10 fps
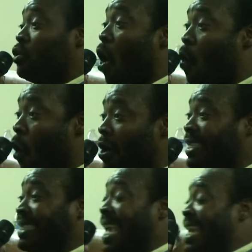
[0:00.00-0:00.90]
your word
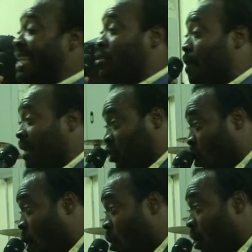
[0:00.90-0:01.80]
is healing to my
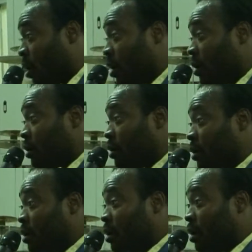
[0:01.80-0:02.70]
soul.
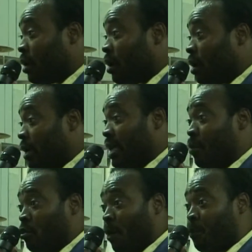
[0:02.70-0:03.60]
In the
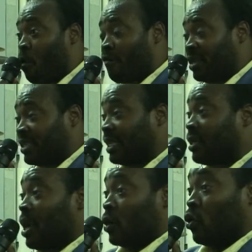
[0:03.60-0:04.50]
book of Proverbs, it
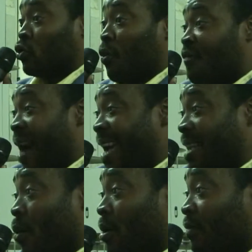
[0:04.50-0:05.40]
said, those who find
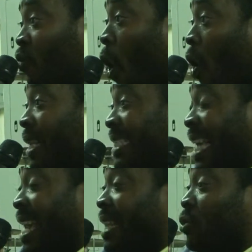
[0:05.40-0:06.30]
the word of God is
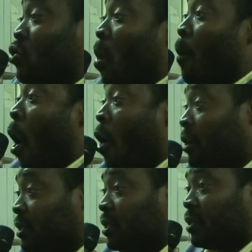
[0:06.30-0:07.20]
healing to your
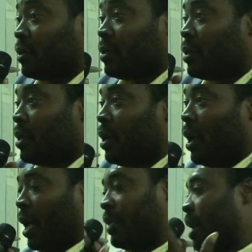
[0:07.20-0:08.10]
bones.
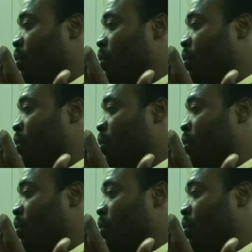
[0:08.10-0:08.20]
I tell